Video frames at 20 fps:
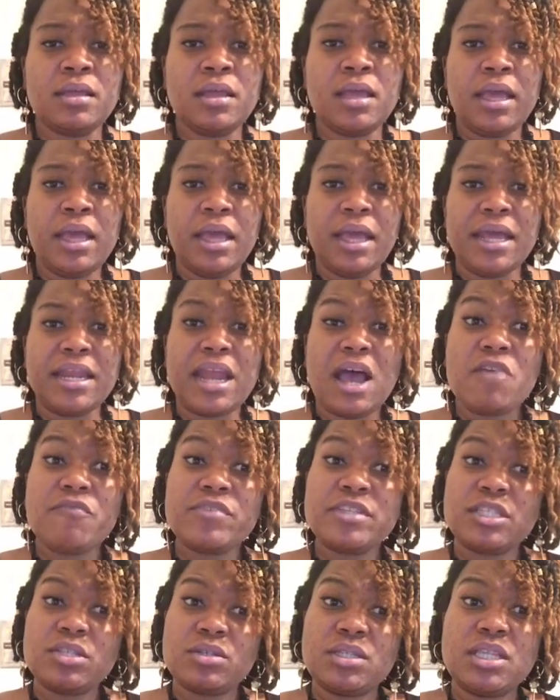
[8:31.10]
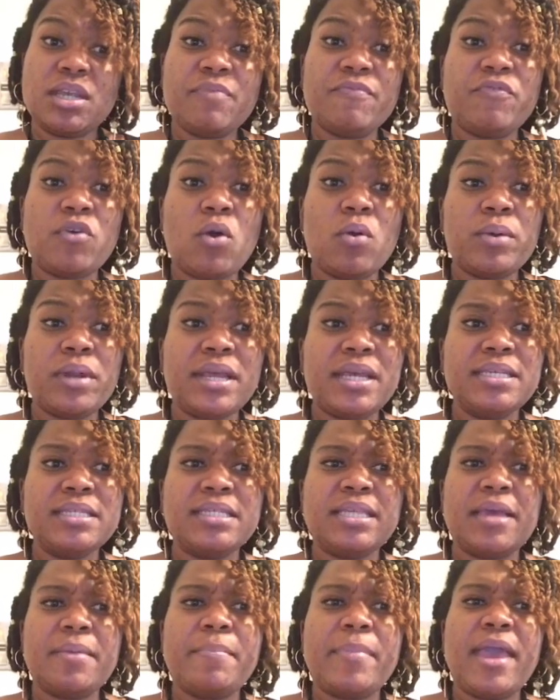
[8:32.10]
An officer stepped forward and he
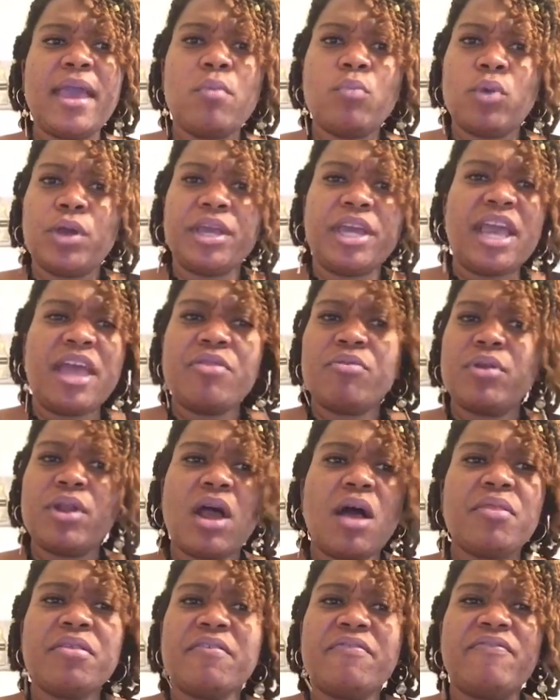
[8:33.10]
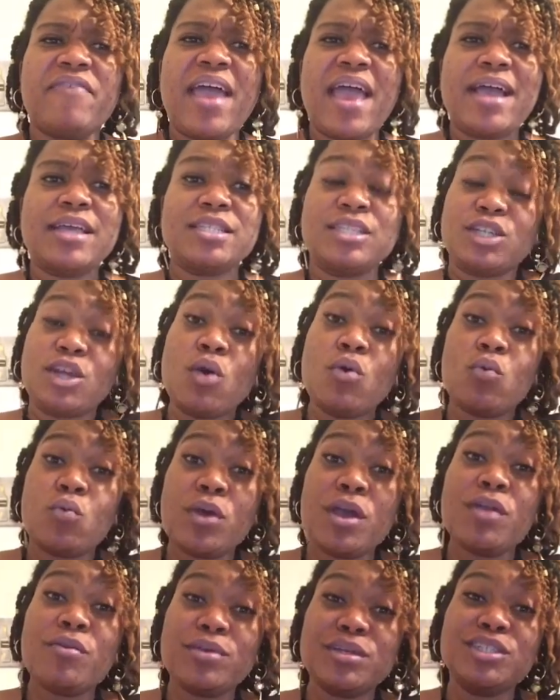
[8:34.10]
said, ma'am, we're gathering all the facts. Don't
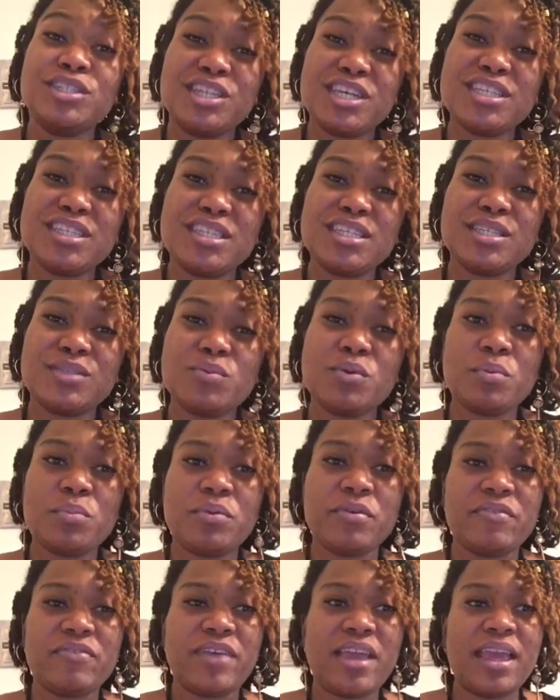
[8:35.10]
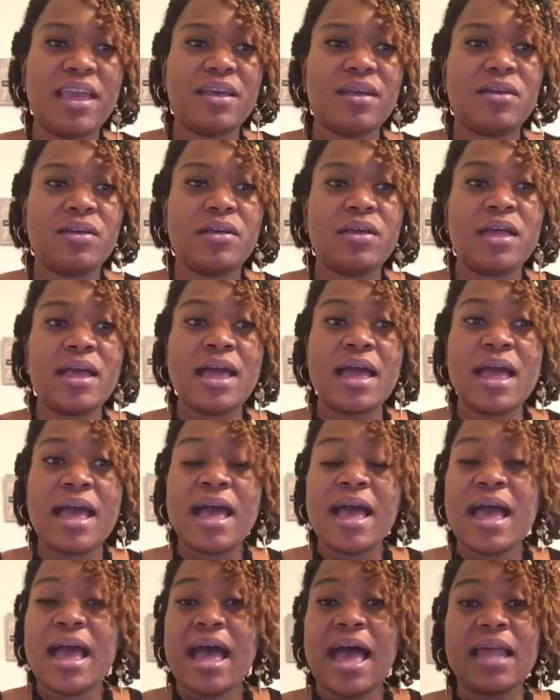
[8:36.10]
worry, justice will prevail.
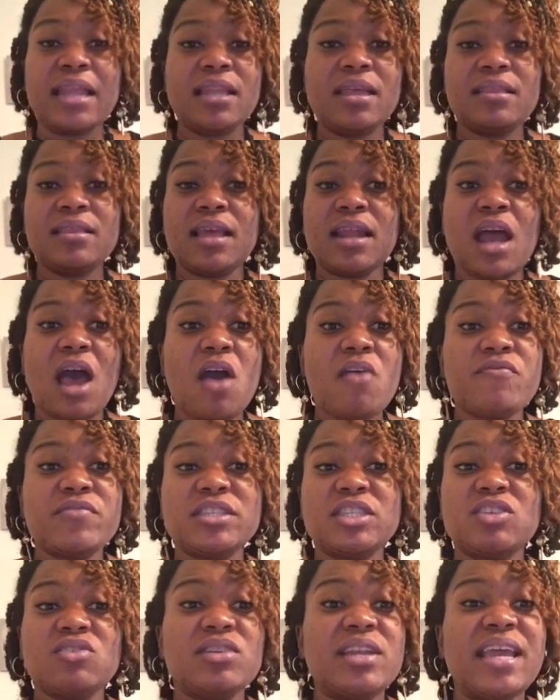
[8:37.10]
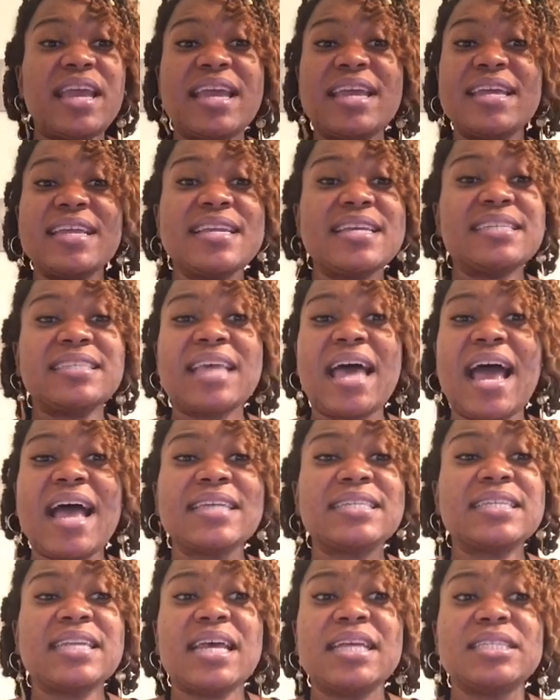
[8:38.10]
I looked that officer dead in his eyes
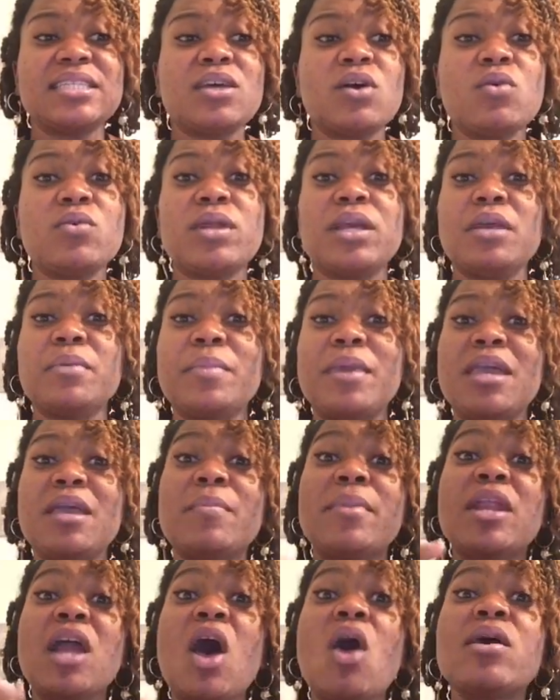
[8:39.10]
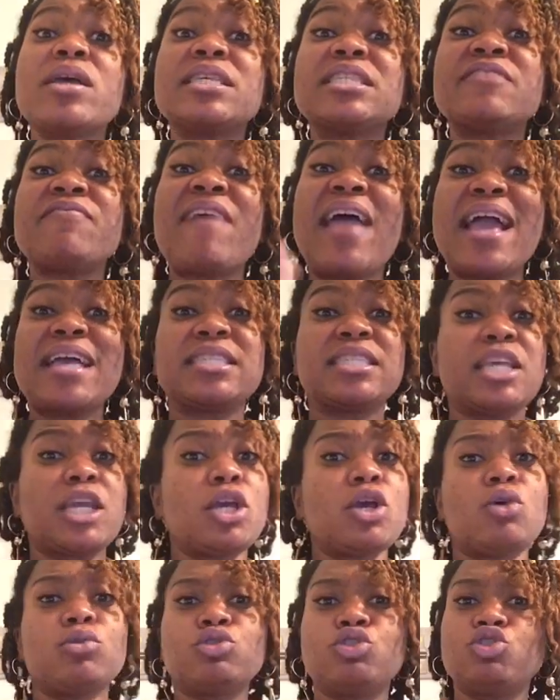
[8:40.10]
and I told him and all his facts can
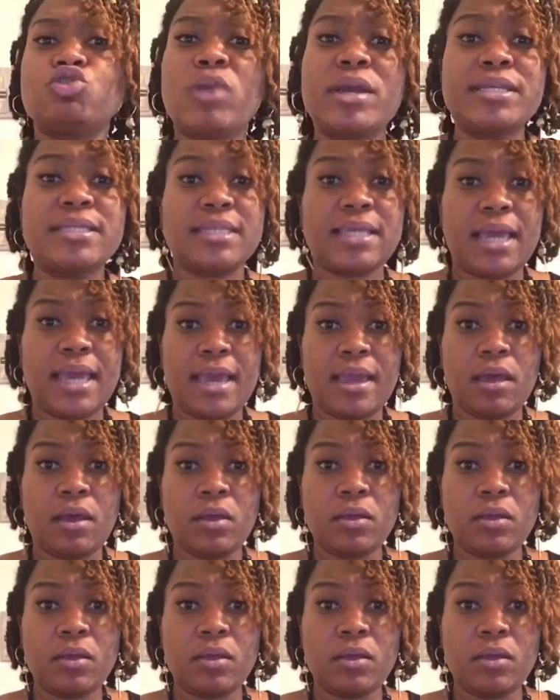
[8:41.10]
go straight to hell.